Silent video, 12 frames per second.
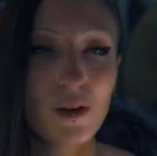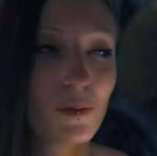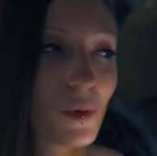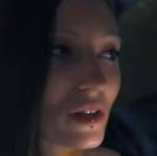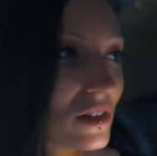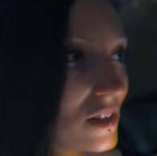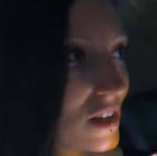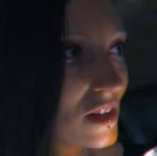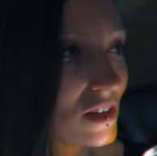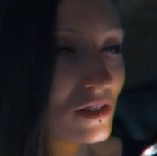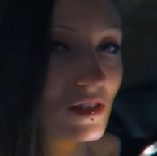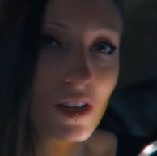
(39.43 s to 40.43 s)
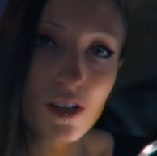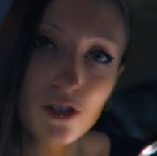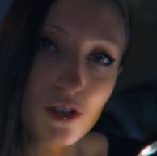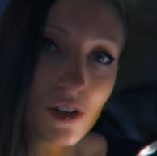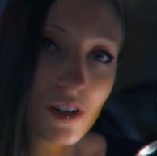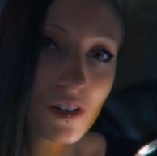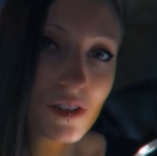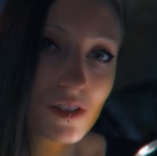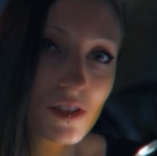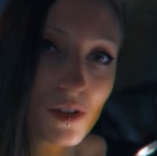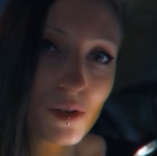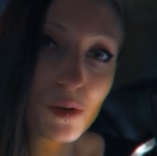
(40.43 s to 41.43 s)
but the danger
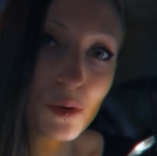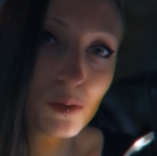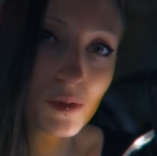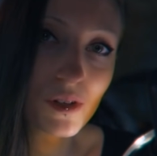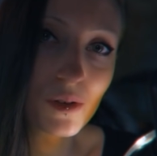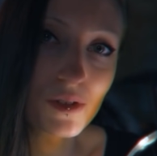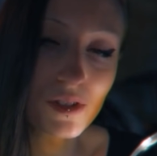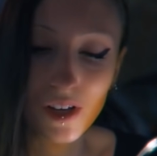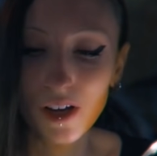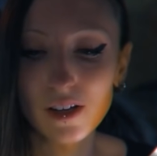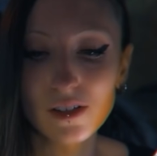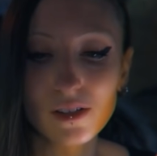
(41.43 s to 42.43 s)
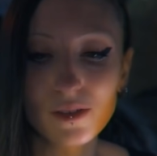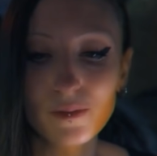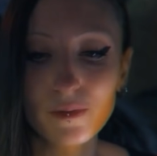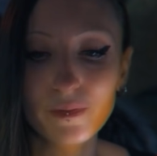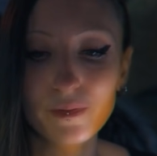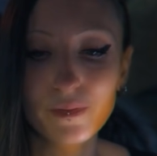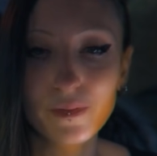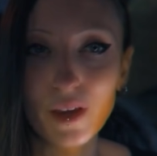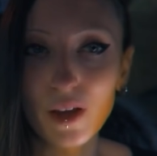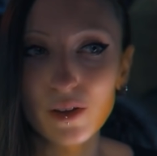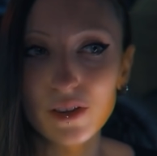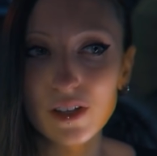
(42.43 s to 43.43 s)
still looms outside.
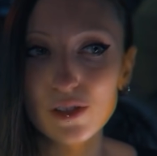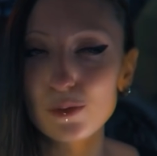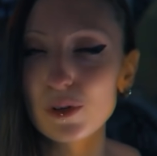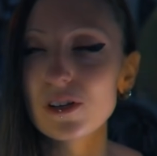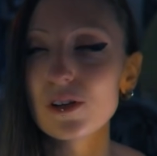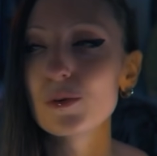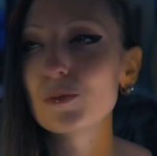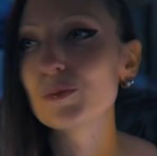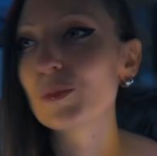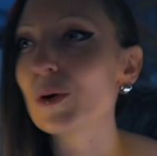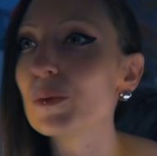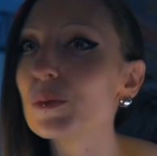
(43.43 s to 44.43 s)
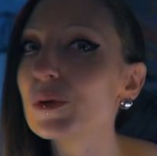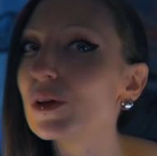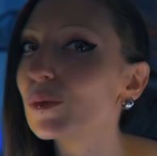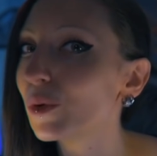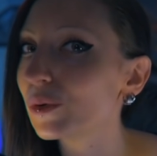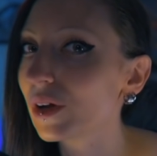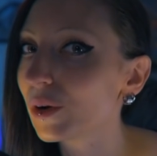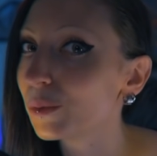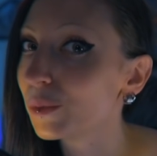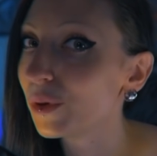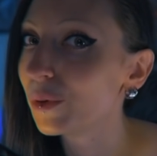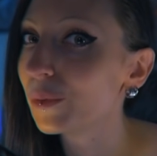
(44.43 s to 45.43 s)
You know, this video probably won't help
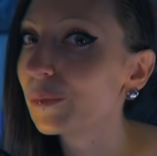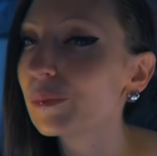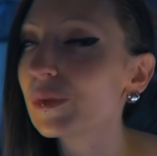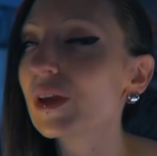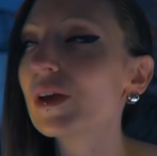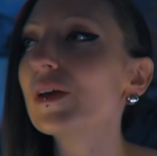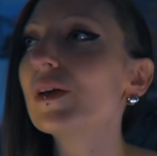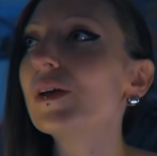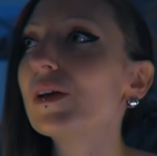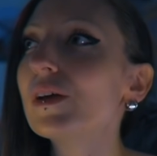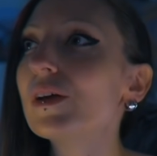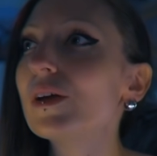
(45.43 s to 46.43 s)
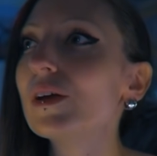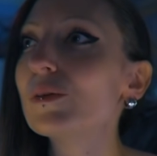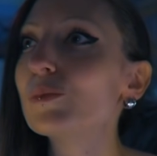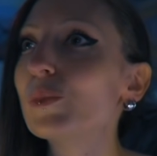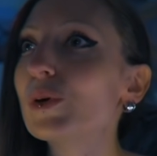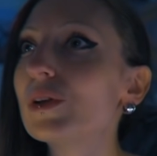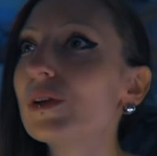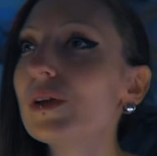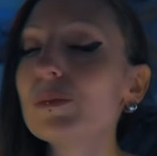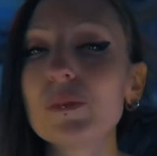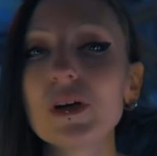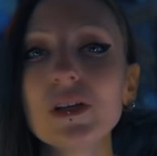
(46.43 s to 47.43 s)
you, but
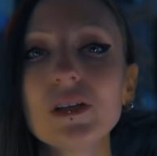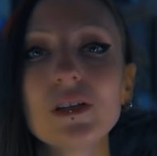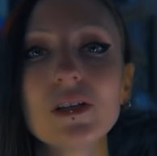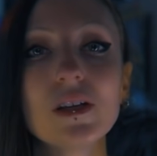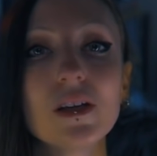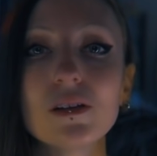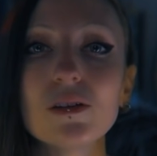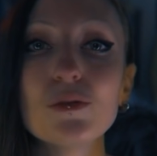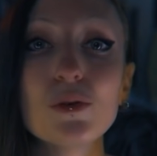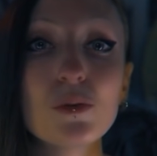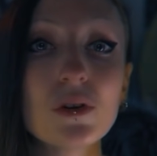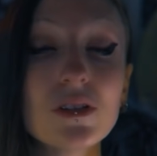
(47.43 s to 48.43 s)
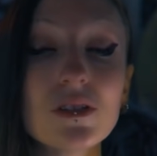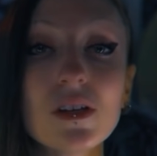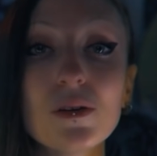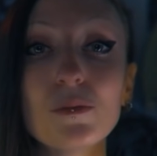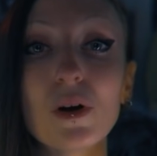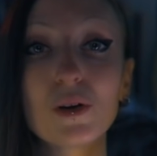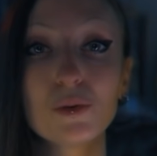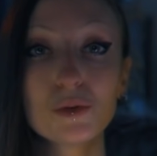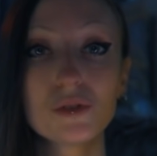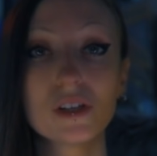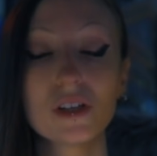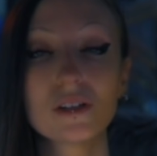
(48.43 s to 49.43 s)
it might. And if you wanna see my
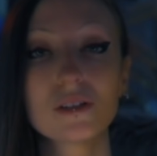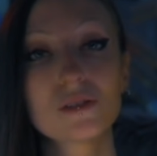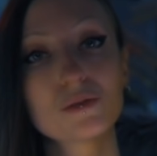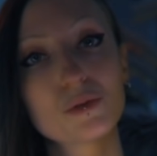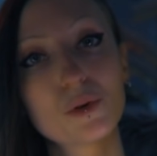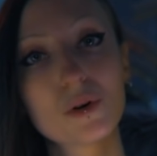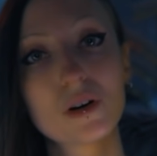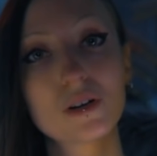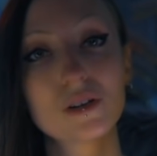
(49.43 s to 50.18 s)
routine for